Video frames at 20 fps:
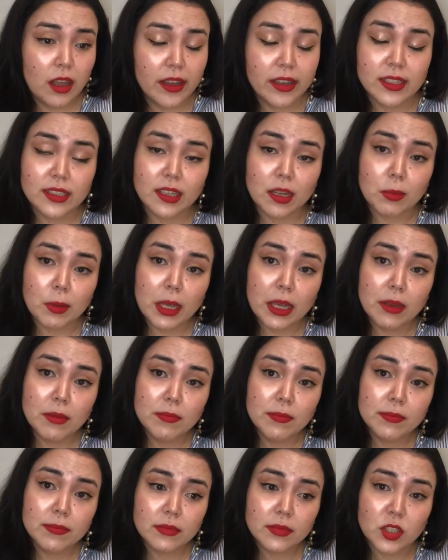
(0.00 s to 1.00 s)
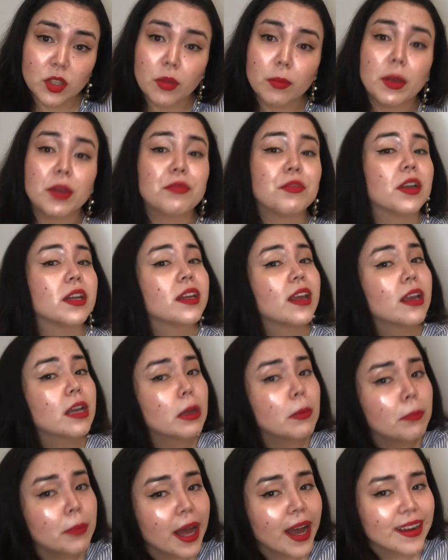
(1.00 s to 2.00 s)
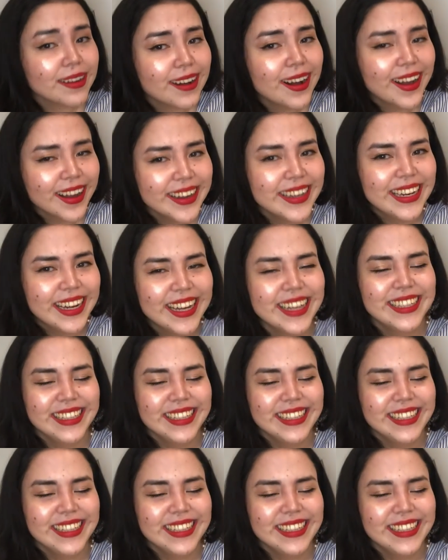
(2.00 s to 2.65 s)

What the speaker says: ASAP so that my friend can come back on.